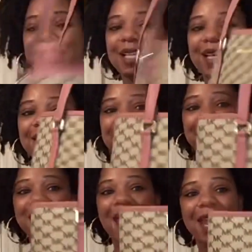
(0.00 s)
the
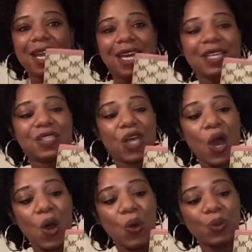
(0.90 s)
Sady
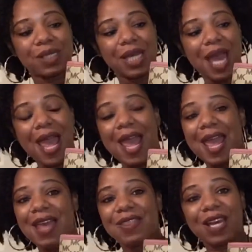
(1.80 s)
Tote
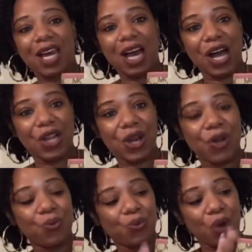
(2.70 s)
in the
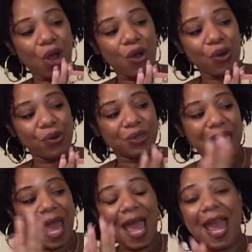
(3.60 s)
color Rose.
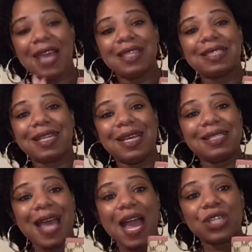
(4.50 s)
And this
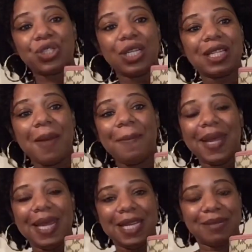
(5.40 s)
is actually the
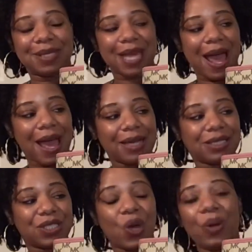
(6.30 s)
medium
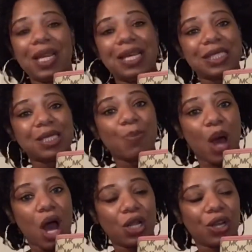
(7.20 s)
size. So it is
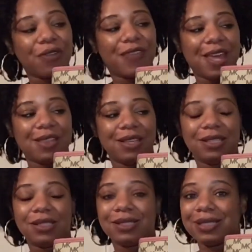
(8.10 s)
smaller than
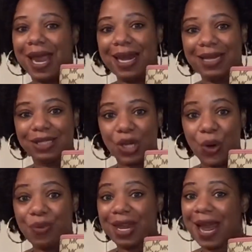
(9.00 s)
the Sady
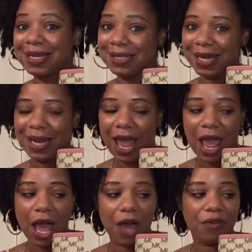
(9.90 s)
Tote that I did
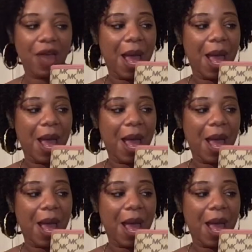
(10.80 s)
have.